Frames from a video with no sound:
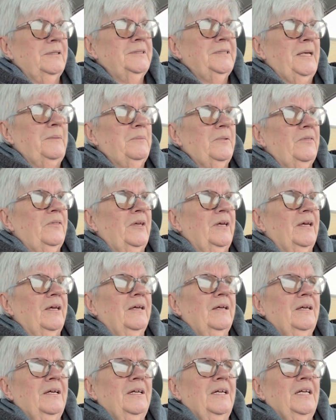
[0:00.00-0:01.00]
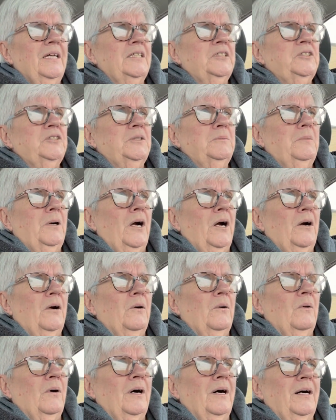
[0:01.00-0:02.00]
type of thing, is
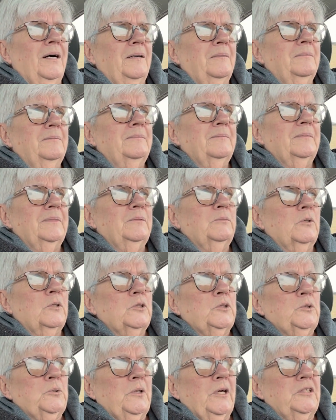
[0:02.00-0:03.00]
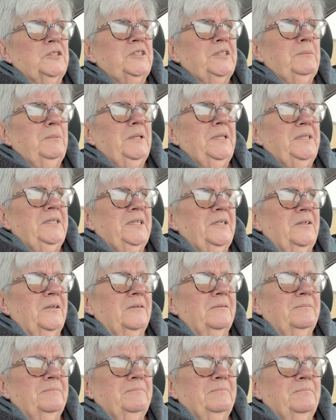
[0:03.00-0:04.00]
tomorrow we're doing our sibling
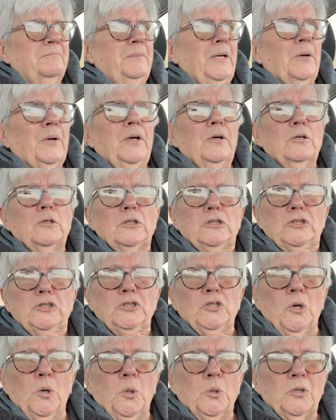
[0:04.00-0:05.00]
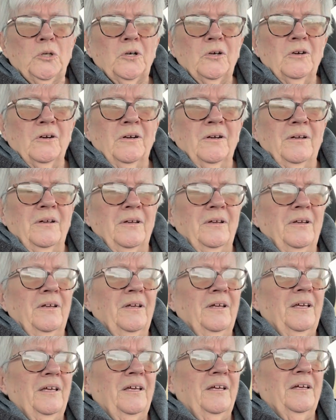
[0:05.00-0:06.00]
dinner. Mary hurt her shoulder
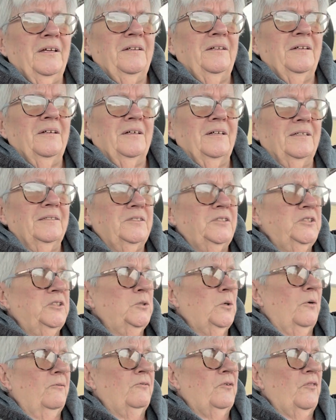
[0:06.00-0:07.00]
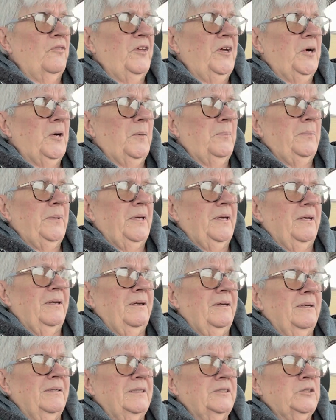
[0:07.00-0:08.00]
and she's going for therapy.
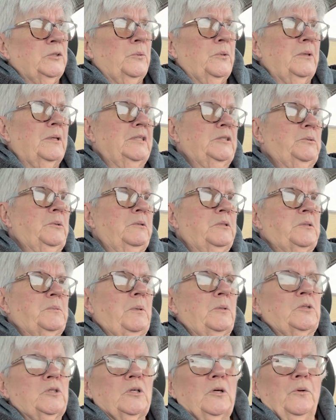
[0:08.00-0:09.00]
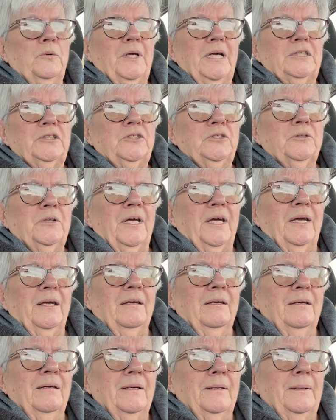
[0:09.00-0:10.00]
So because we were supposed to go yesterday,
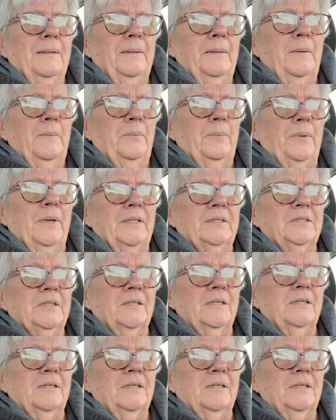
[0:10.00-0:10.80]
but